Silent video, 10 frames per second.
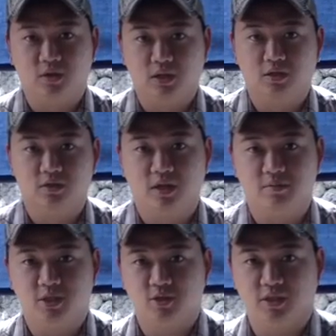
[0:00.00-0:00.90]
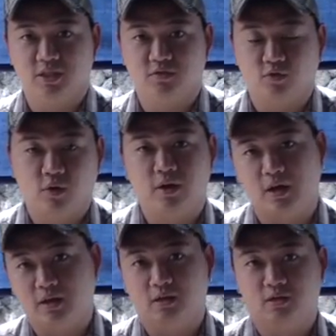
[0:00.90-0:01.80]
a little demonstration for you
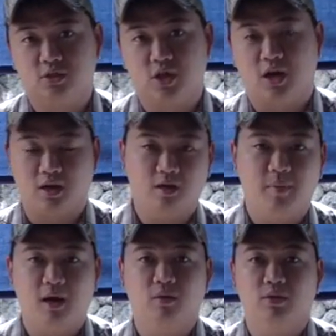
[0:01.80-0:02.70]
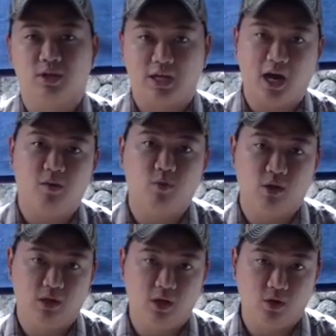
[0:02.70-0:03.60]
and a little talk about the
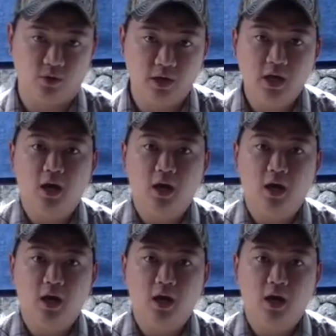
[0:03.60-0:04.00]
cowboy load.